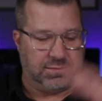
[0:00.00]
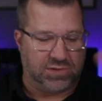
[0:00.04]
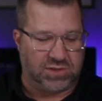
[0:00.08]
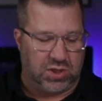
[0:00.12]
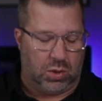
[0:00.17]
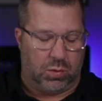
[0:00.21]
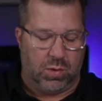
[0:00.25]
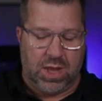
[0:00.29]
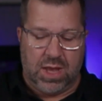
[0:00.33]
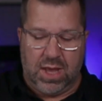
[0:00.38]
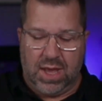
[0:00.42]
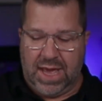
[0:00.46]

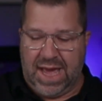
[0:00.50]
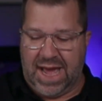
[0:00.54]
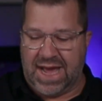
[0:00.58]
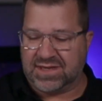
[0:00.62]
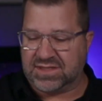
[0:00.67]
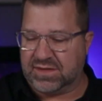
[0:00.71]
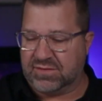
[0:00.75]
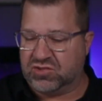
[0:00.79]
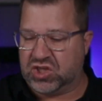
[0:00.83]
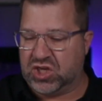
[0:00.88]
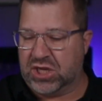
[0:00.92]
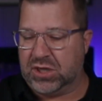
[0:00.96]
So as
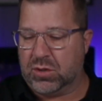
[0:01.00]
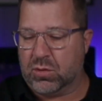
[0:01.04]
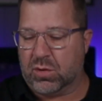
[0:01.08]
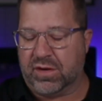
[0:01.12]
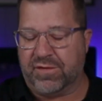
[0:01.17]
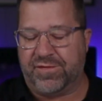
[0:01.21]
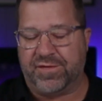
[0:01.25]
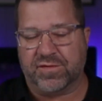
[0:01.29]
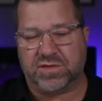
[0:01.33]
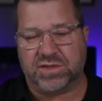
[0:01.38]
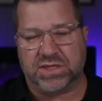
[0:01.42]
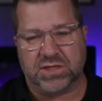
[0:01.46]
of January
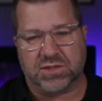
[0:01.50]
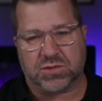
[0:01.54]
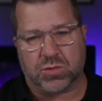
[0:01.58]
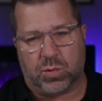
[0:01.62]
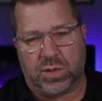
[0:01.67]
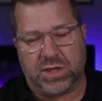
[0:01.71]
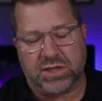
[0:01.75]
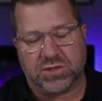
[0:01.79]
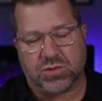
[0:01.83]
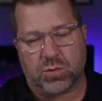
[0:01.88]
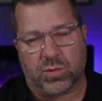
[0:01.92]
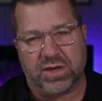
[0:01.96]
15,
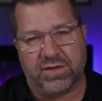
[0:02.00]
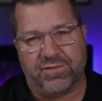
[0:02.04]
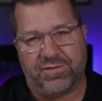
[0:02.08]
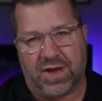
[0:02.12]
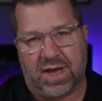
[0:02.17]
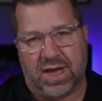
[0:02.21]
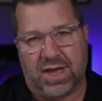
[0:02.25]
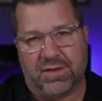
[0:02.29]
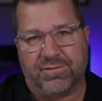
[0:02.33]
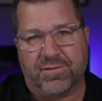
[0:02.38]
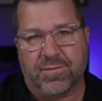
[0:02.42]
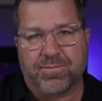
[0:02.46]

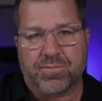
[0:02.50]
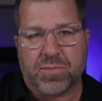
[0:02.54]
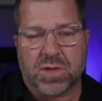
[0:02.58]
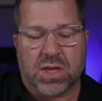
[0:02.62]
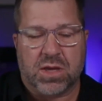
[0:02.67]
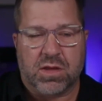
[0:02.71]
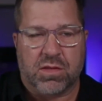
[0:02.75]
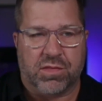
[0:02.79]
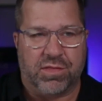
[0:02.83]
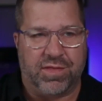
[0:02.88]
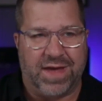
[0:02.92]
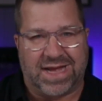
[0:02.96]
2025,
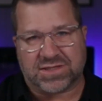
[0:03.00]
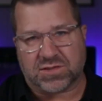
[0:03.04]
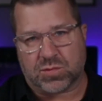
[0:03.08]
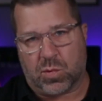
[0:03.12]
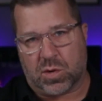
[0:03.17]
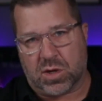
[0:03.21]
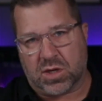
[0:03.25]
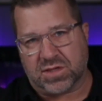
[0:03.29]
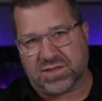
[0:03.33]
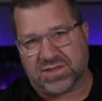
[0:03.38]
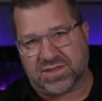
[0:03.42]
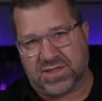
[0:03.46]
that's
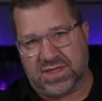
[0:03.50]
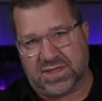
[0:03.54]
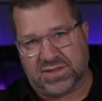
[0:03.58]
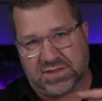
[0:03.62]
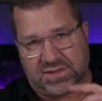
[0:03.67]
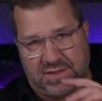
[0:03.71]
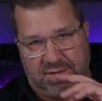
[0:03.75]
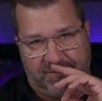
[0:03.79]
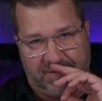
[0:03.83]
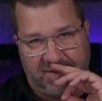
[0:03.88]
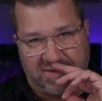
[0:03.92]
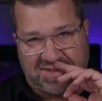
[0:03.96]
where it sits,
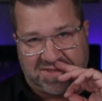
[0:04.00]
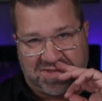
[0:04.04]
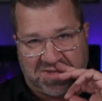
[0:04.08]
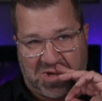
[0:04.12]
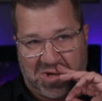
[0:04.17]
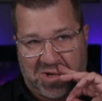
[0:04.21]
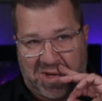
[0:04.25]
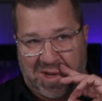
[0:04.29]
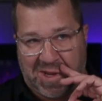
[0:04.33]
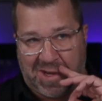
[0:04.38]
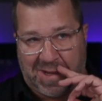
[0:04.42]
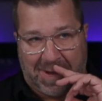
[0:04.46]
the Fifth
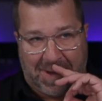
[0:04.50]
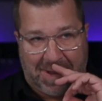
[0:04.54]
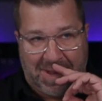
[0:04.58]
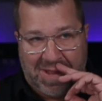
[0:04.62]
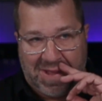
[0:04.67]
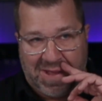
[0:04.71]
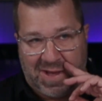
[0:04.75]
Circuit.